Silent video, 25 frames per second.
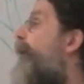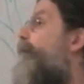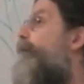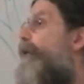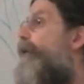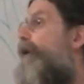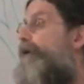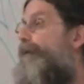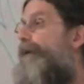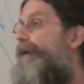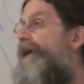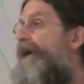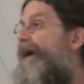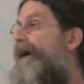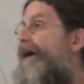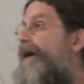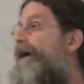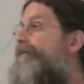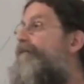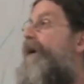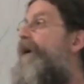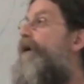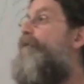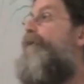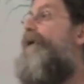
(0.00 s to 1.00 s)
What do we
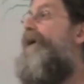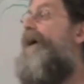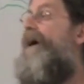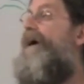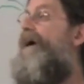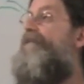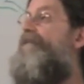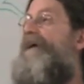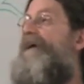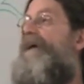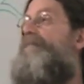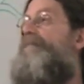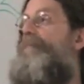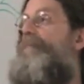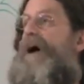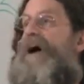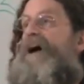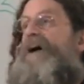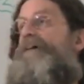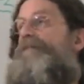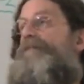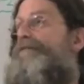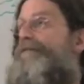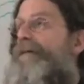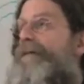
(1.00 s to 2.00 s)
have? We have a
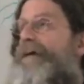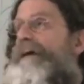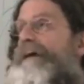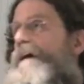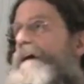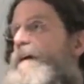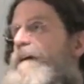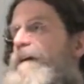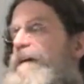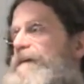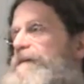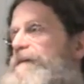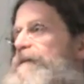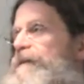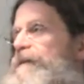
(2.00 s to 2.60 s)
bifurcating